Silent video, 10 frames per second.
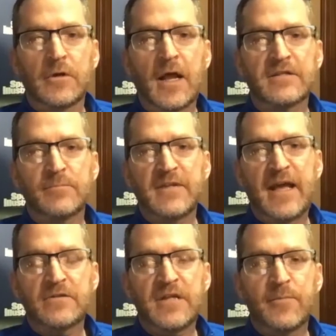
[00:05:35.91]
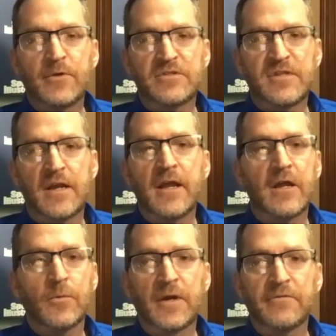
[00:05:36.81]
got some downtime on Sunday
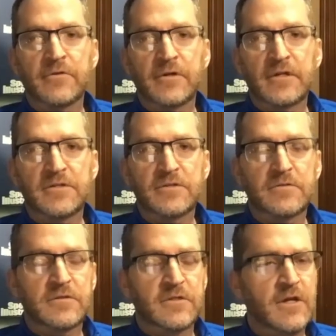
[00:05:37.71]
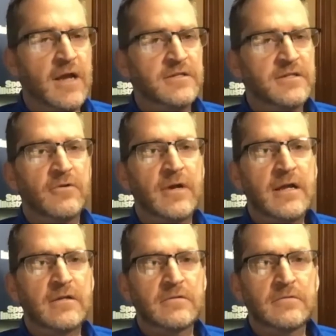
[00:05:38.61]
or whatever it is, do you guys get
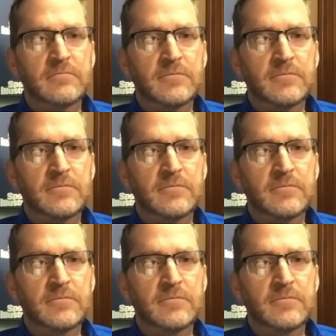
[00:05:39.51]
around,